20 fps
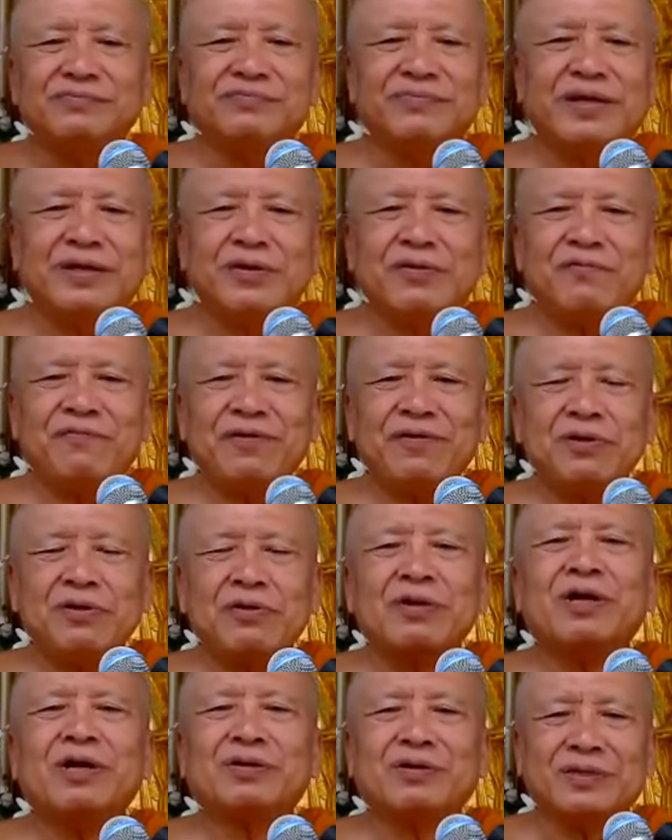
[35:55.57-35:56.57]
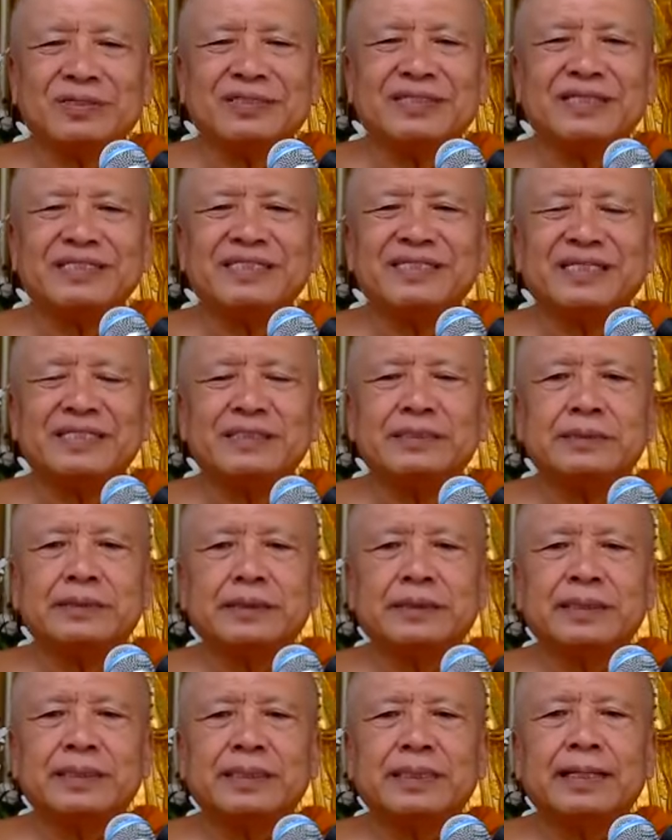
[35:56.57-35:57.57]
When you feel, you got consciousness.
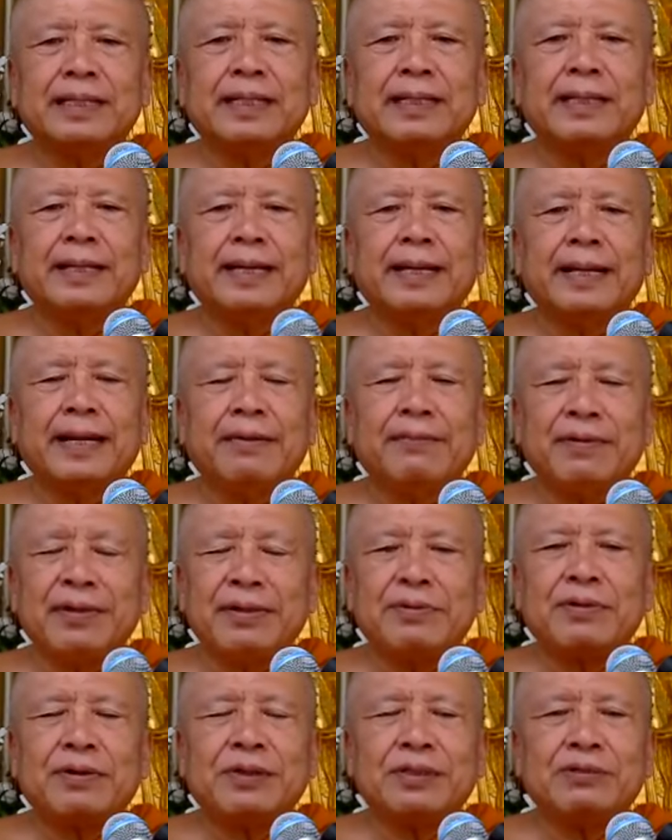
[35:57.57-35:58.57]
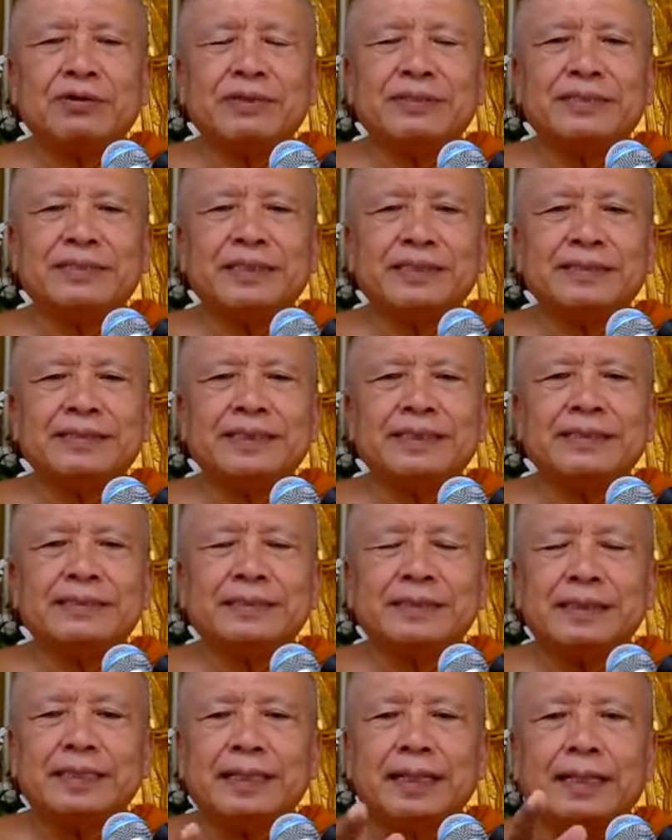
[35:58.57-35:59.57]
When you got
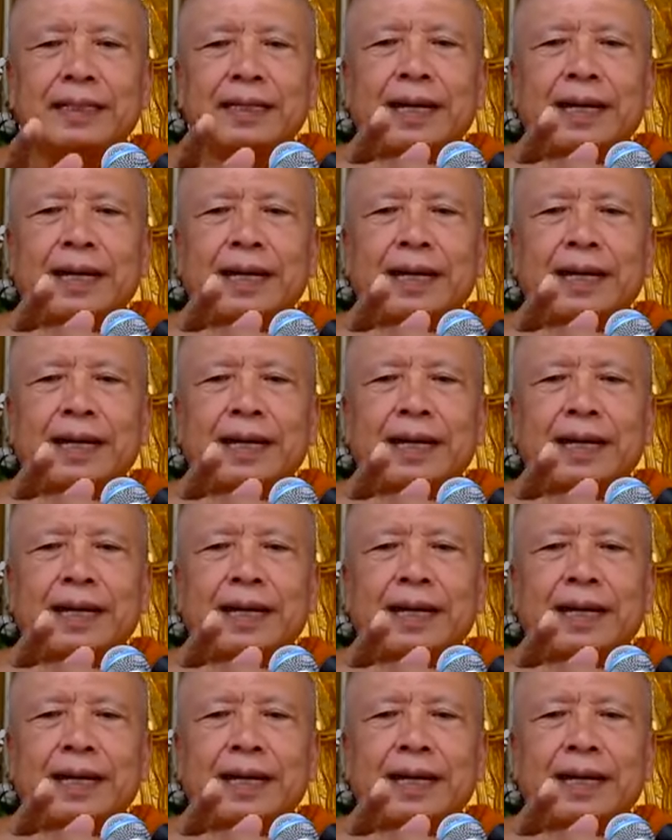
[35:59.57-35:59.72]
consciousness,